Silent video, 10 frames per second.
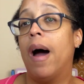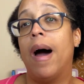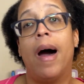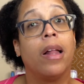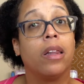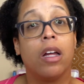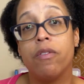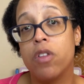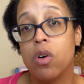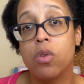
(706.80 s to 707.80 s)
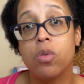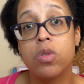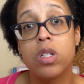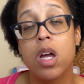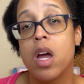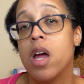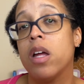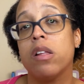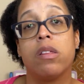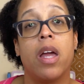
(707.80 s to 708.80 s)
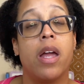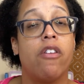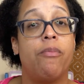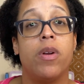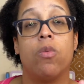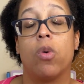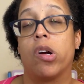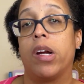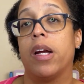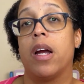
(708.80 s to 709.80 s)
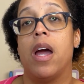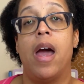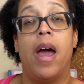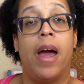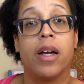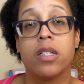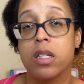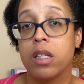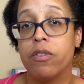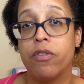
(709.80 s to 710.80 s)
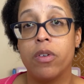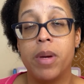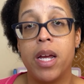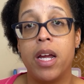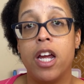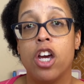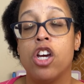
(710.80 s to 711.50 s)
I love those. They have been working excellent for me.